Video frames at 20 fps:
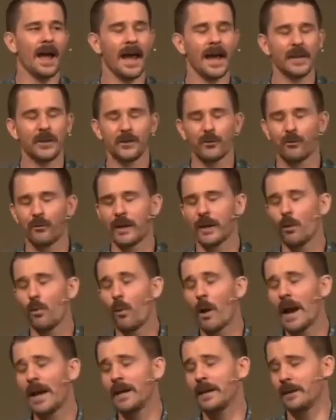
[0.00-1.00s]
and to
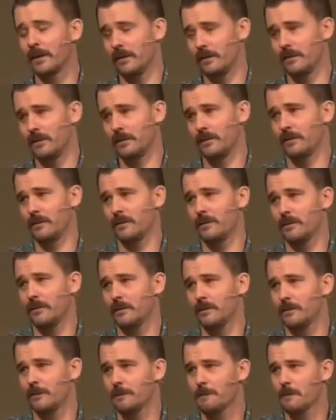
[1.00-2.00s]
reawaken
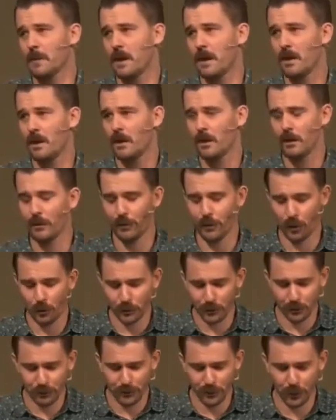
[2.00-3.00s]

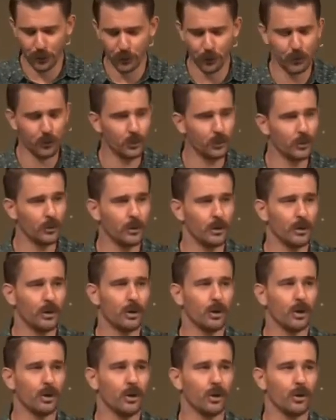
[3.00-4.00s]
those of you
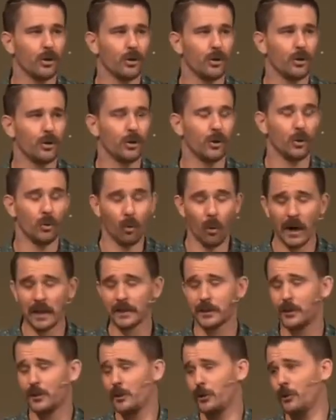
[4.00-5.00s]
who
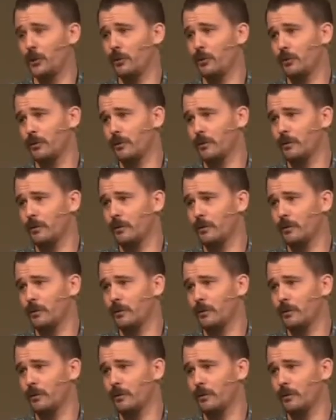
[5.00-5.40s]
once knew